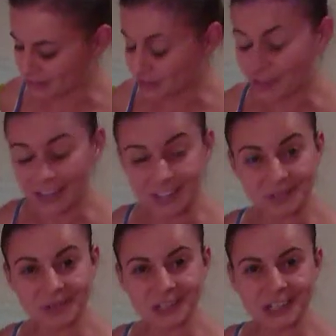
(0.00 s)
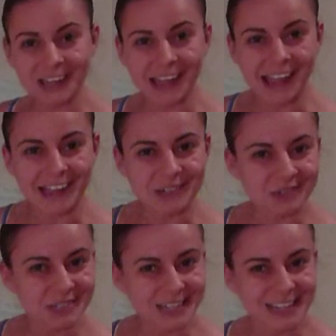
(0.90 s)
So thanks for watching, and
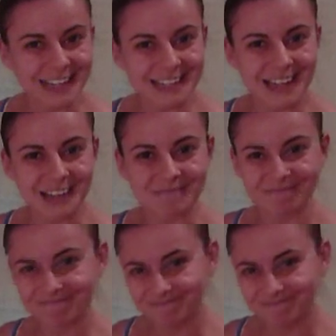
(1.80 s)
we'll see you next time.